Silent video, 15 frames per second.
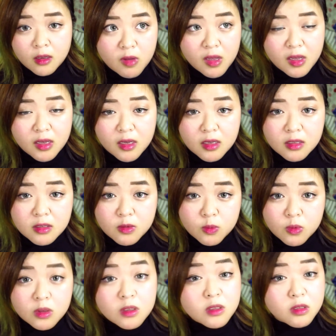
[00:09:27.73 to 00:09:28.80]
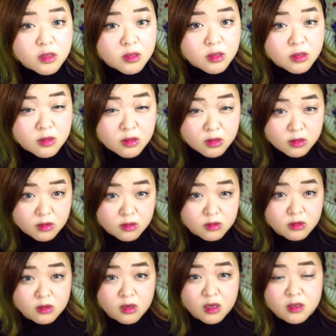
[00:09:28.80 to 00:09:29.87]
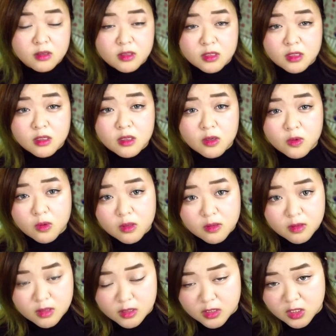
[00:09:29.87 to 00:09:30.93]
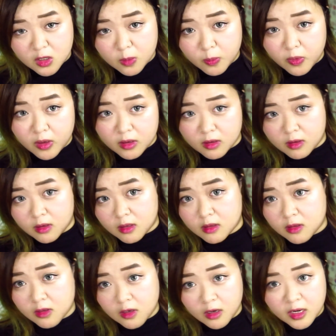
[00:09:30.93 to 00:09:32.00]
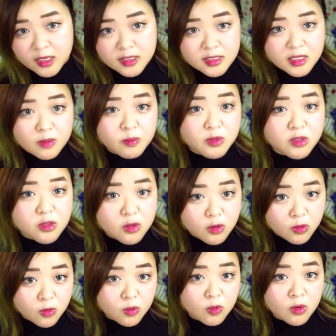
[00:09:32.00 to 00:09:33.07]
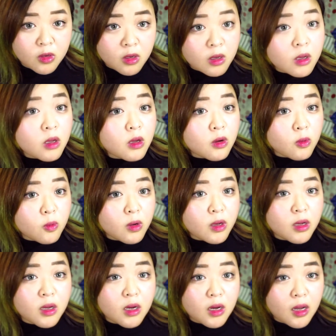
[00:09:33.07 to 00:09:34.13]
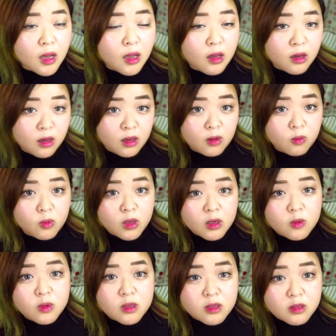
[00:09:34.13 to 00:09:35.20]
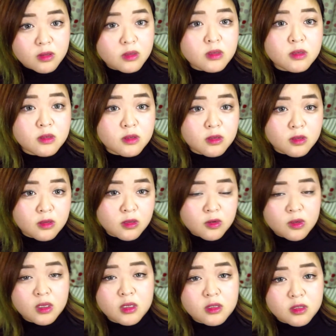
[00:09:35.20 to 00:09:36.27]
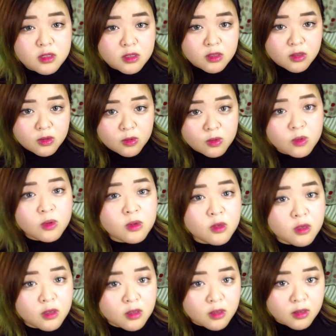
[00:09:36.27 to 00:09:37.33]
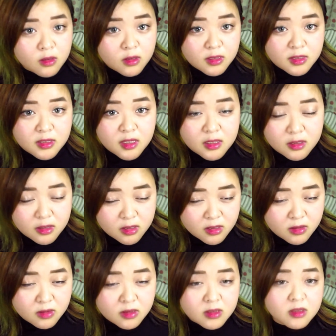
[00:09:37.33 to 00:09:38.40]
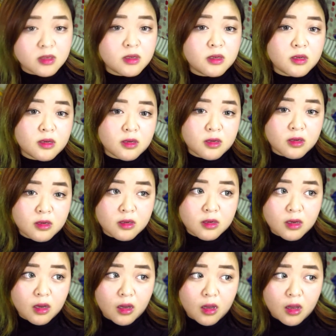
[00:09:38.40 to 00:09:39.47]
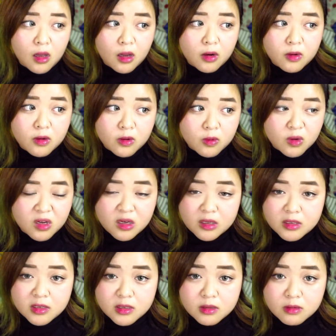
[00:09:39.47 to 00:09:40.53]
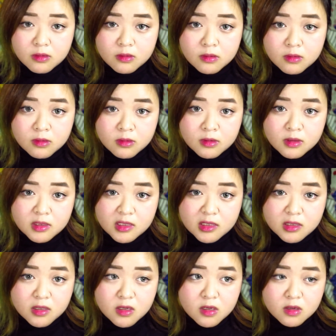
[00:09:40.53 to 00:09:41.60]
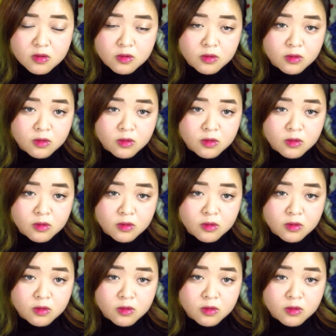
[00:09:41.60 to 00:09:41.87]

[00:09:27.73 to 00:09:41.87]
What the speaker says: I guess we'll continue on this topic in the next episode, where we will look into the sentence, I don't know, cousin, sister,